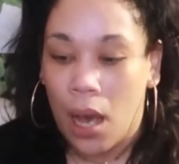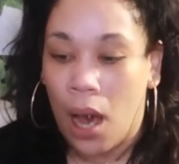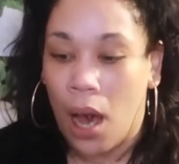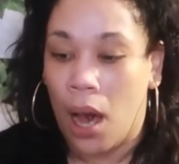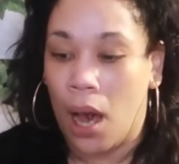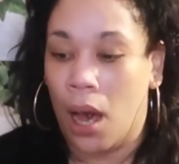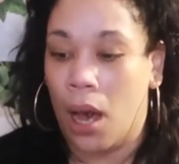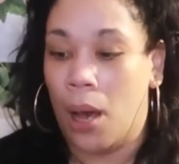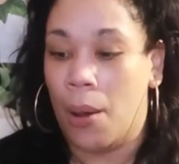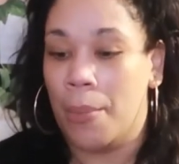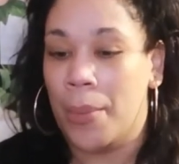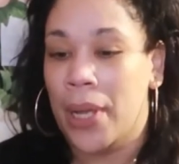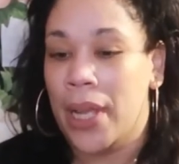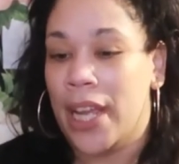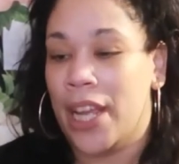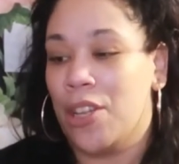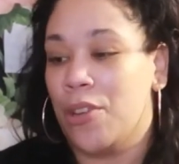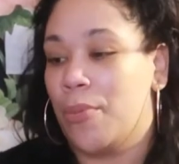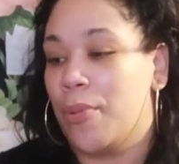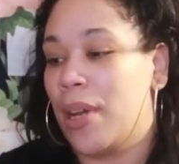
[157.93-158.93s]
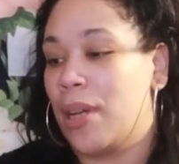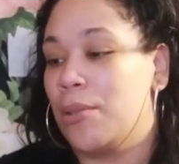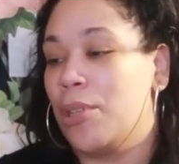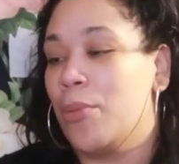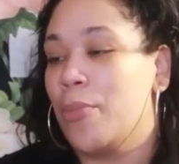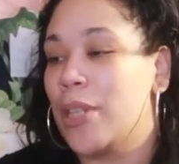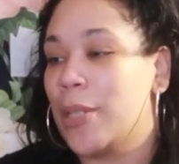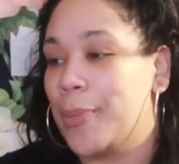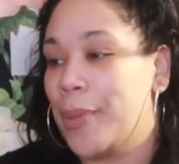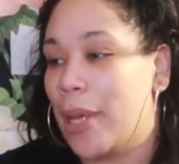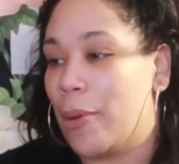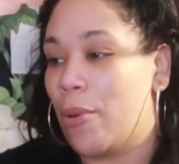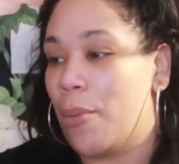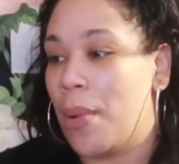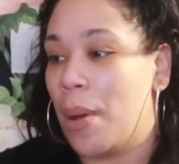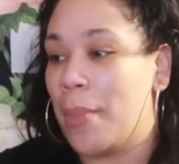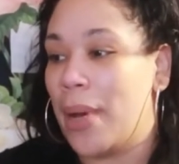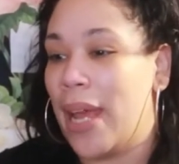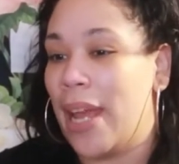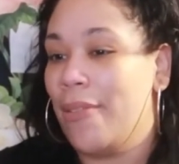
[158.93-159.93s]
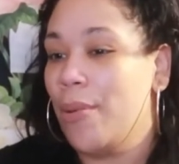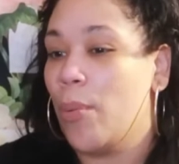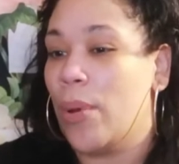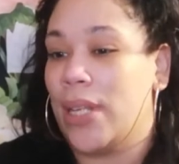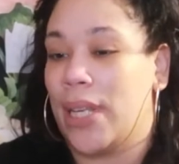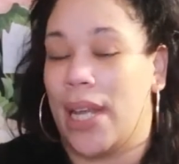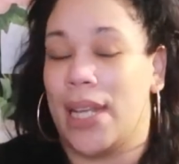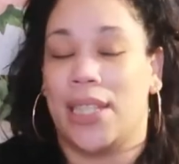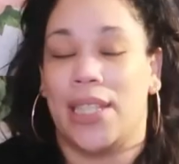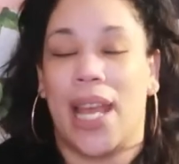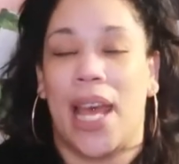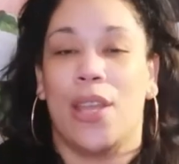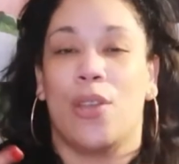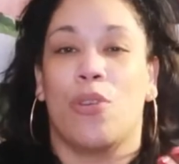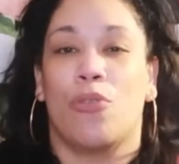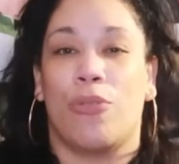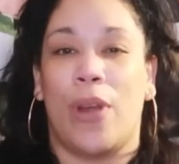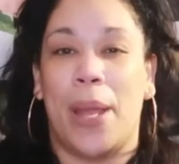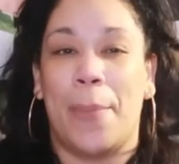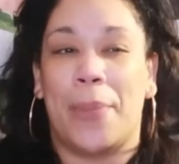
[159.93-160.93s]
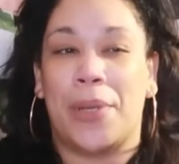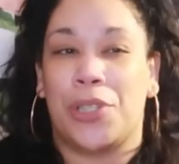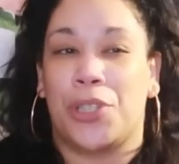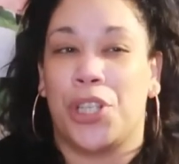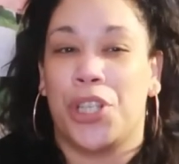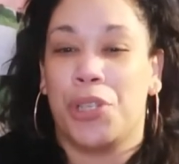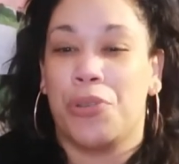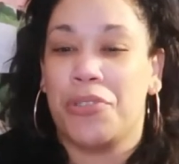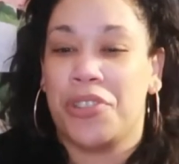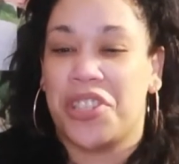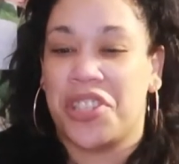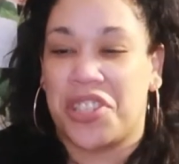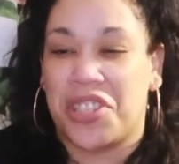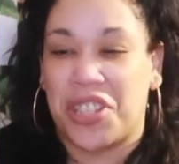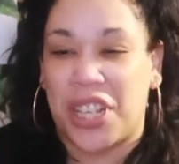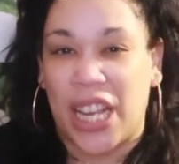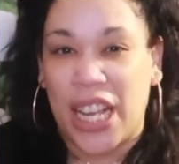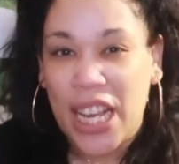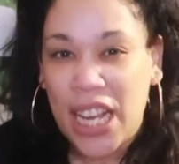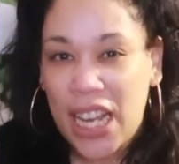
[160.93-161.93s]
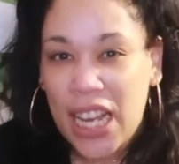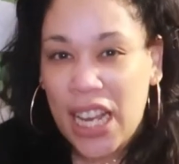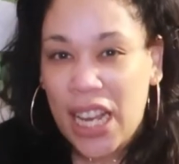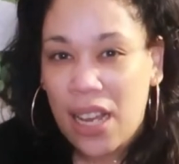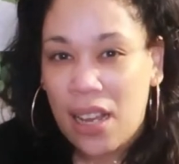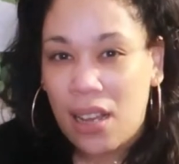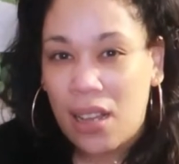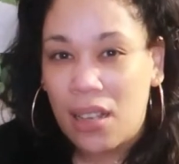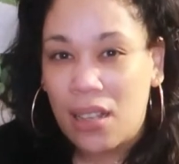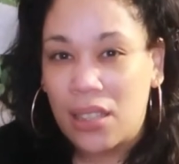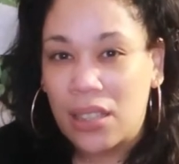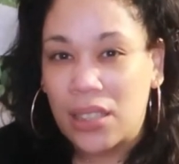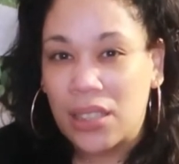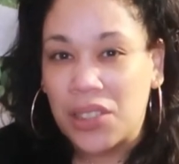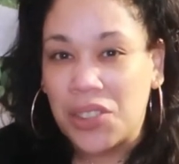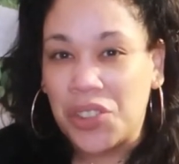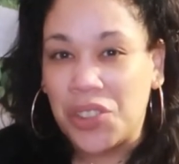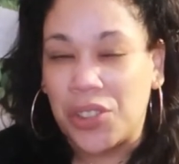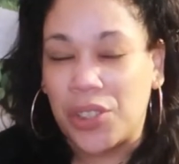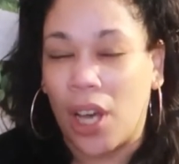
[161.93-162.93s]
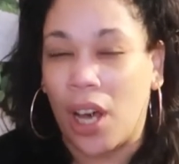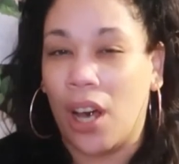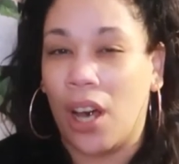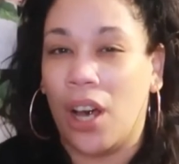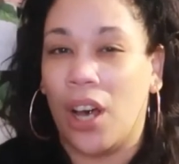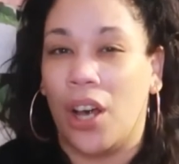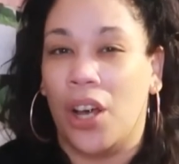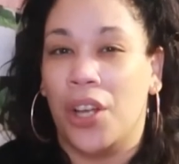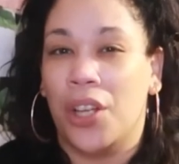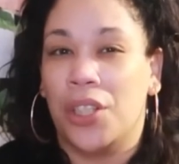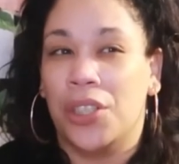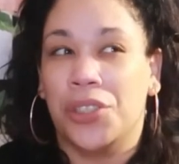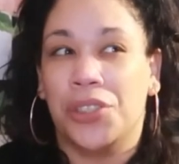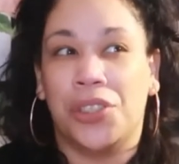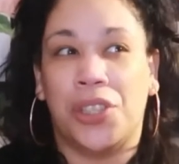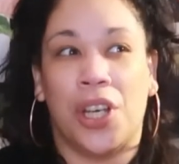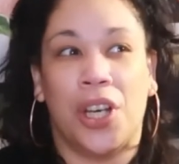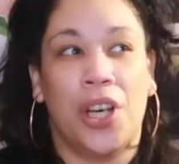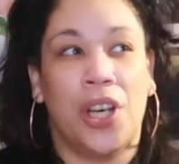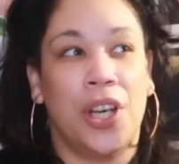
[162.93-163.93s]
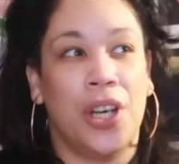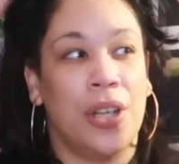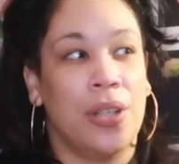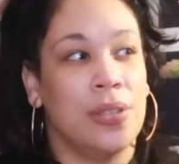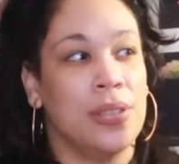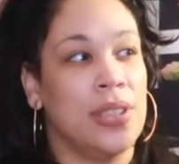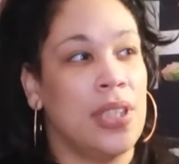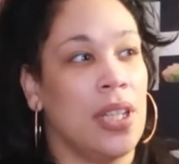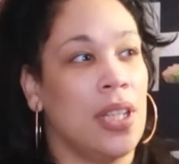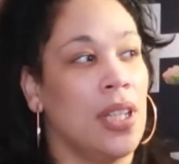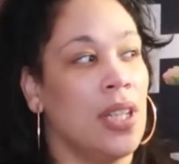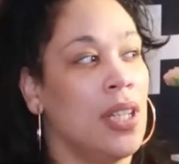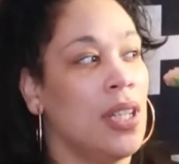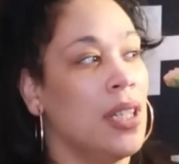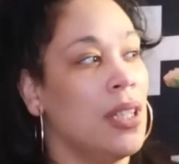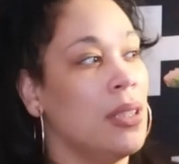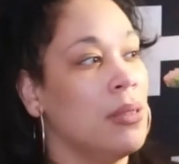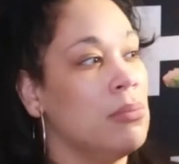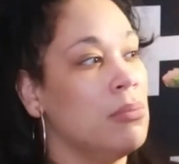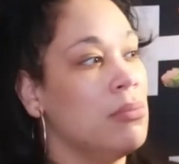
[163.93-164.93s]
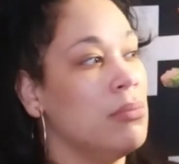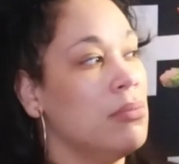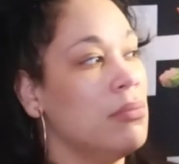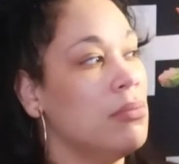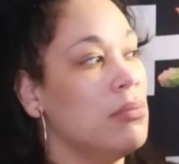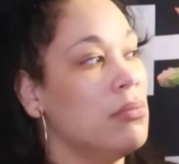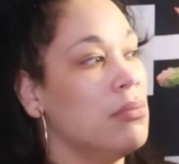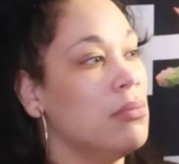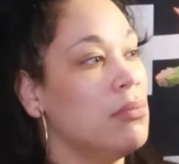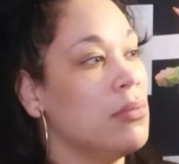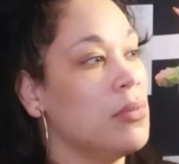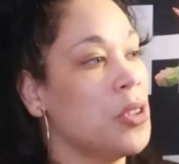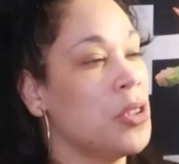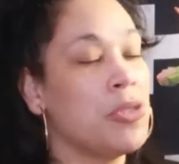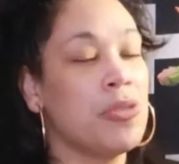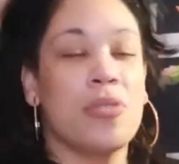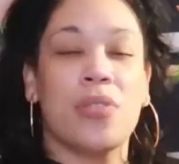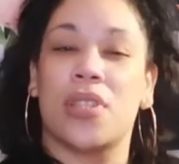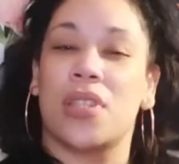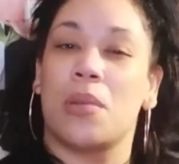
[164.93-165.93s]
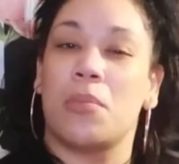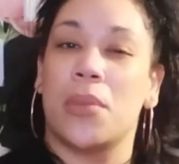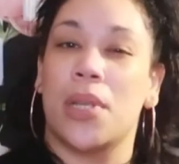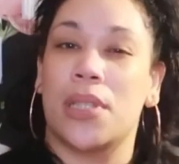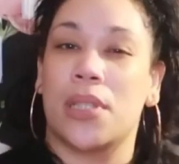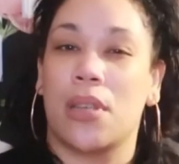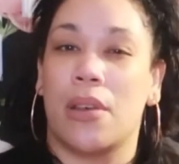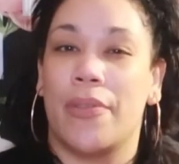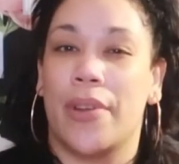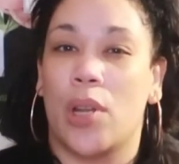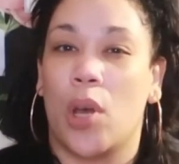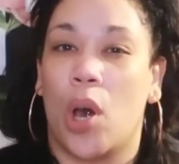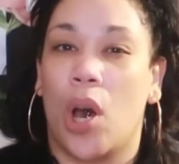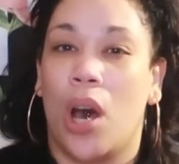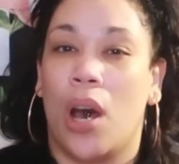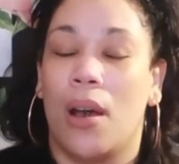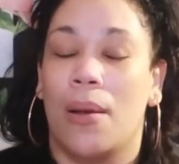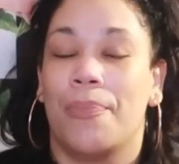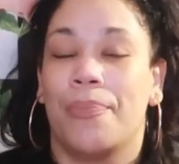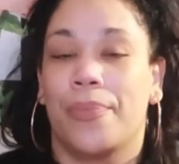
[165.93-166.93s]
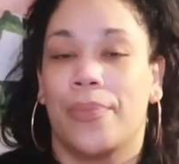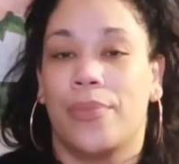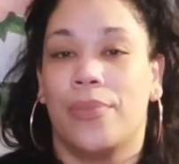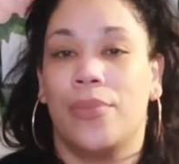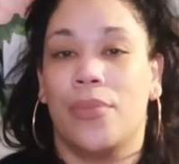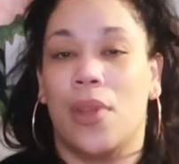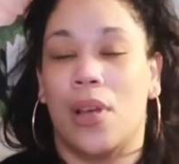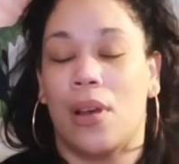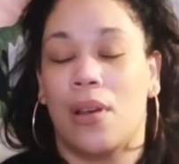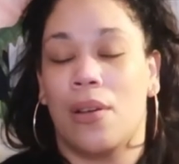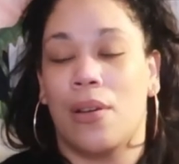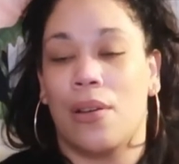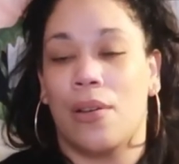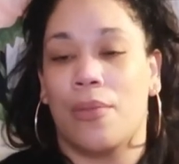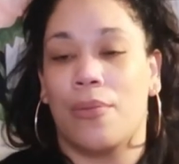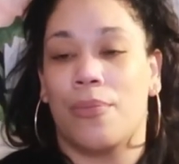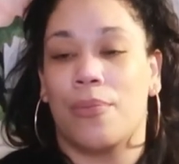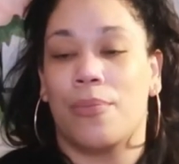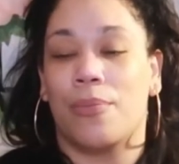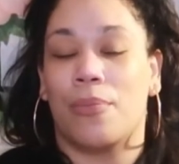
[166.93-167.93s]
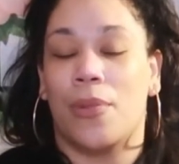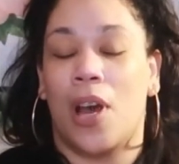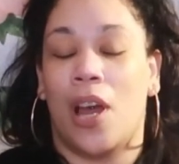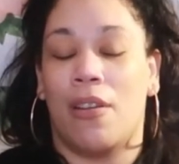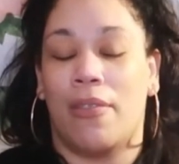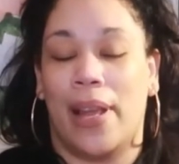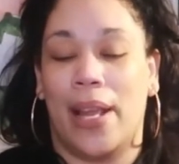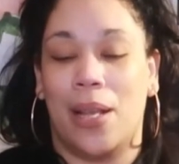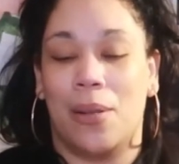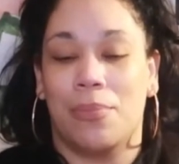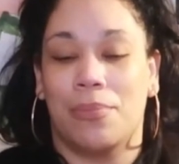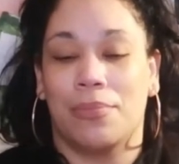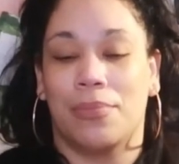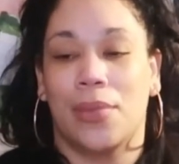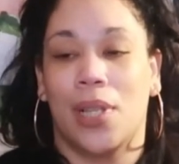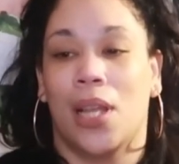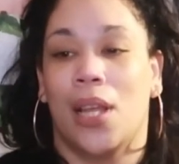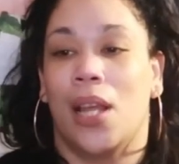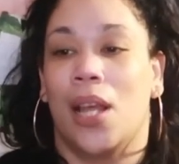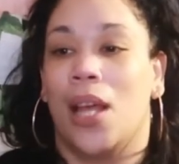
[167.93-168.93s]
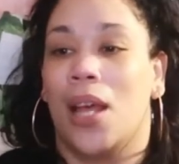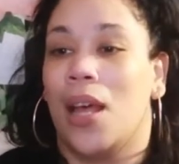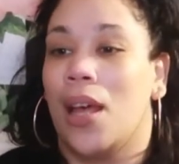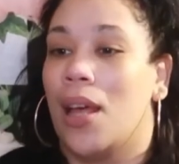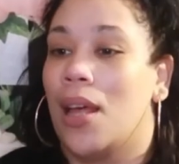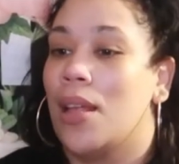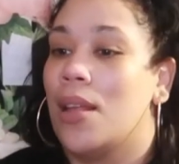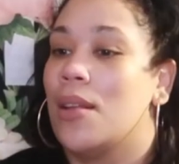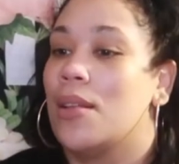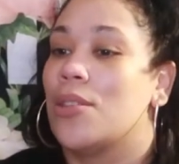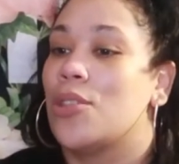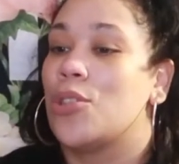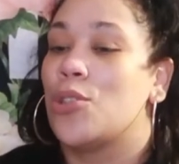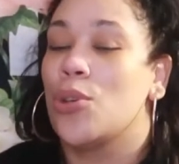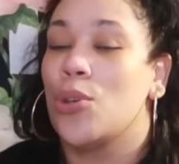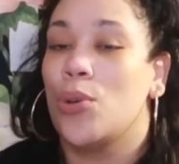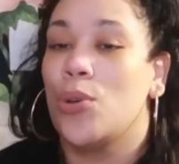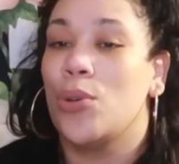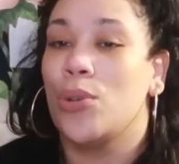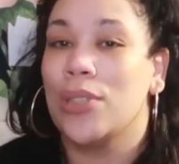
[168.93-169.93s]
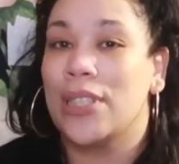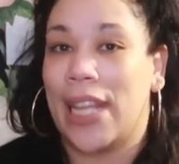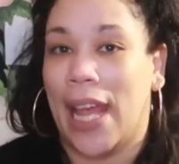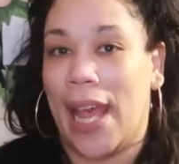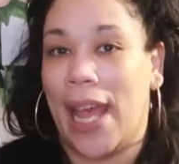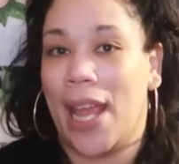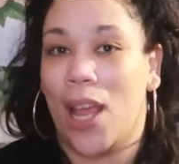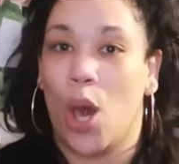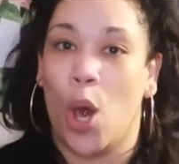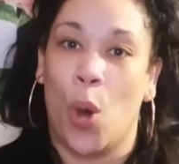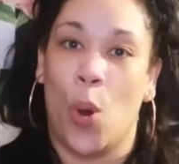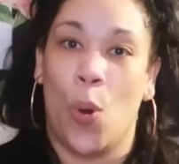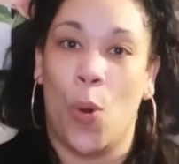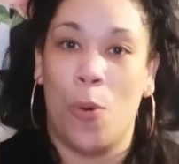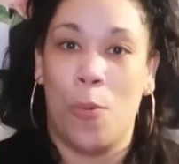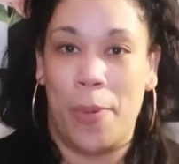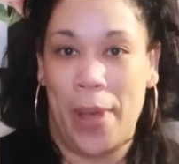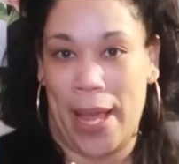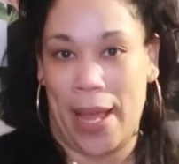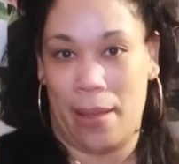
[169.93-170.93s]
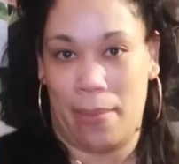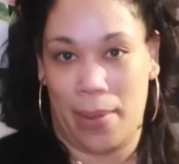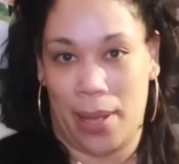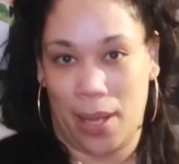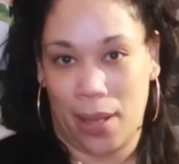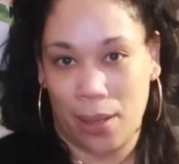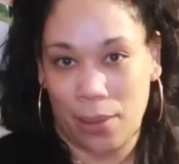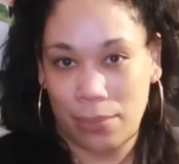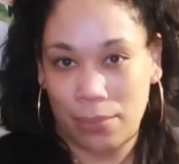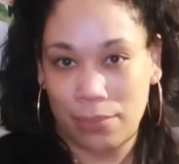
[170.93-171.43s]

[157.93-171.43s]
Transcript: Um, you must be like, well, Mama, everyone dies. Yeah, you're right. But do you see the, the, the gruesomeness of it all? Alright. Two-day-old baby.